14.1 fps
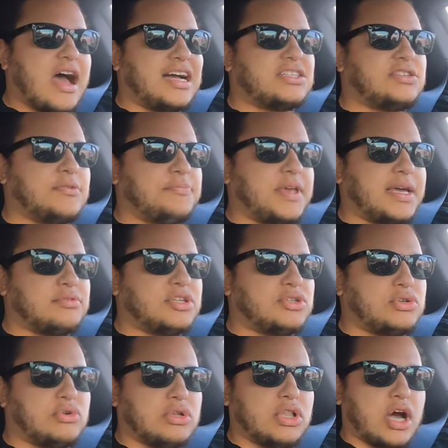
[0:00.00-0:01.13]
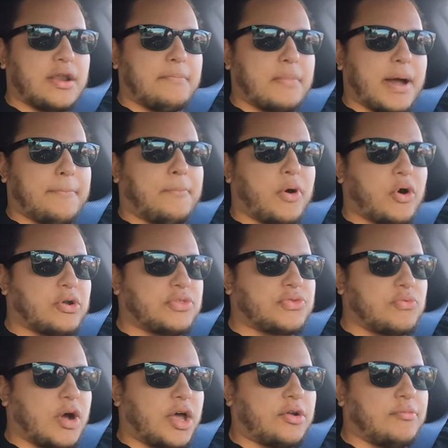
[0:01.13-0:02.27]
I should be able to do a lot of my part
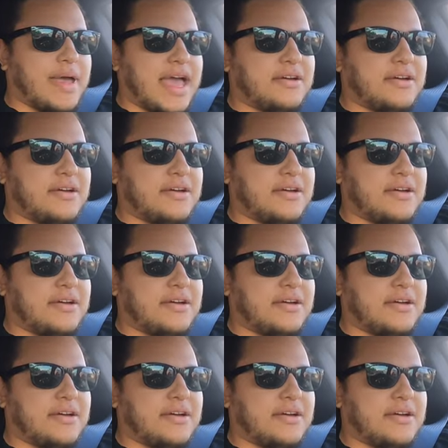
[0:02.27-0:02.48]
throttle M